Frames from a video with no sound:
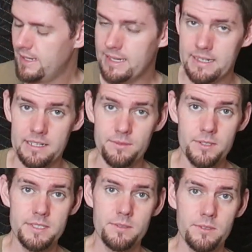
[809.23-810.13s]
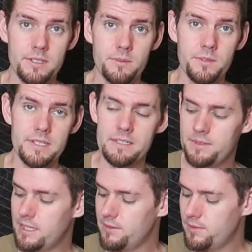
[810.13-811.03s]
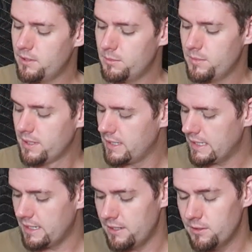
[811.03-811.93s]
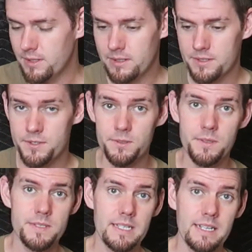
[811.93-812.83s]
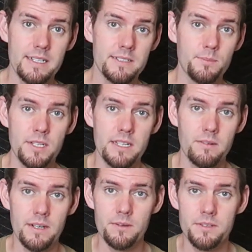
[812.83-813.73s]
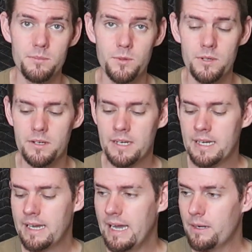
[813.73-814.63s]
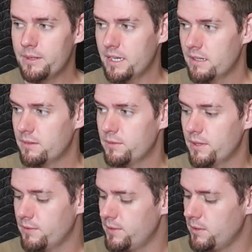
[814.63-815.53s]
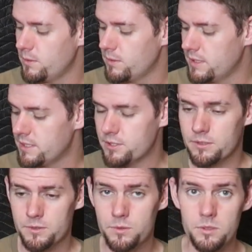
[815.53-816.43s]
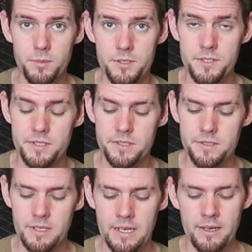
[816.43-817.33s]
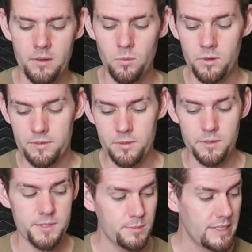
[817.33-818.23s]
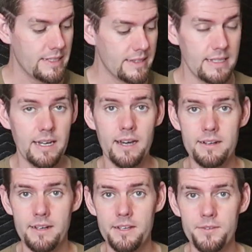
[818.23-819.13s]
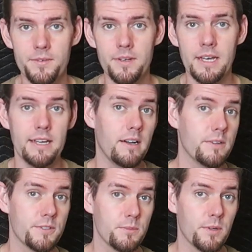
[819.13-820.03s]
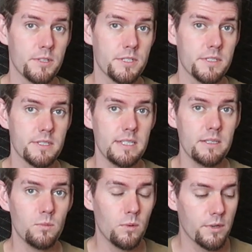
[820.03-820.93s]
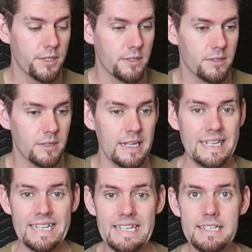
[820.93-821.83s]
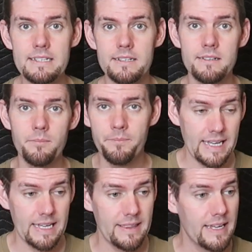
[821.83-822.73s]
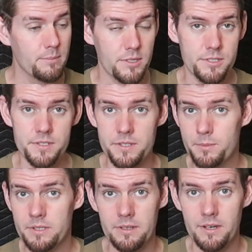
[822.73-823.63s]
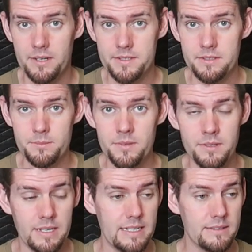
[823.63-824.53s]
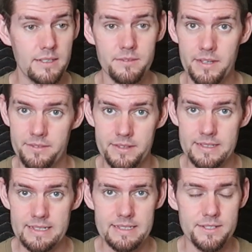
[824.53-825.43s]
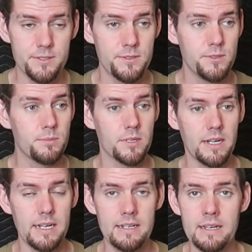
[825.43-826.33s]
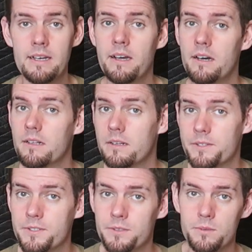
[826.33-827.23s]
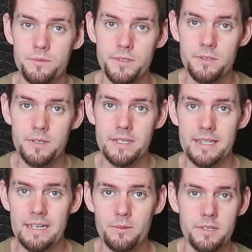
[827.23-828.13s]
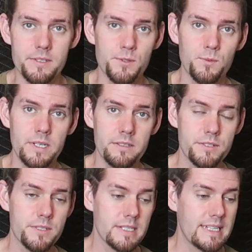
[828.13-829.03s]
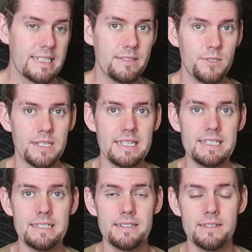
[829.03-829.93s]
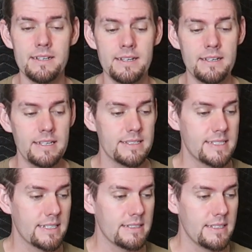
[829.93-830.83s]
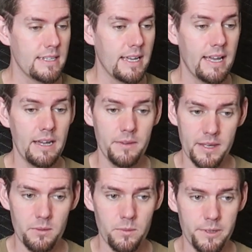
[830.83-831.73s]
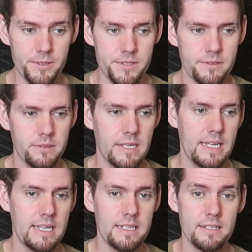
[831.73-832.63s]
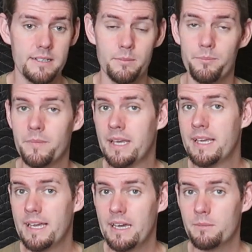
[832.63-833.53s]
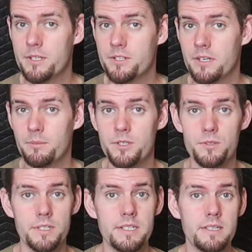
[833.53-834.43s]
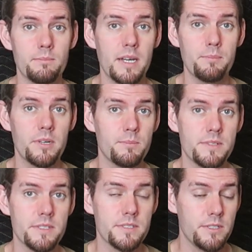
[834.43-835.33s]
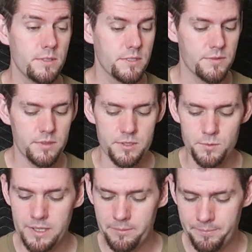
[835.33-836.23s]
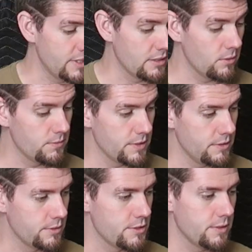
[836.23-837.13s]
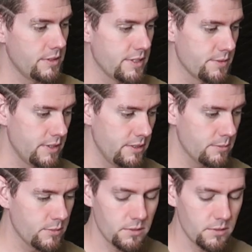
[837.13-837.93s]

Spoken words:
And I've looked at working with EVA foam, and I knew that as soon as I got into playing around with it more, I would have a few additional tool purchases. One, of course, being the hot knife. I also purchased the Warrior heat gun, and that purchase has been awesome. I love that thing. It gets super hot. I'll also do a review on that one as well, just to kind of give you an idea exactly how that works, and how much I'm enjoying it, and my purposes and uses for it as well. But hopefully you enjoyed this video.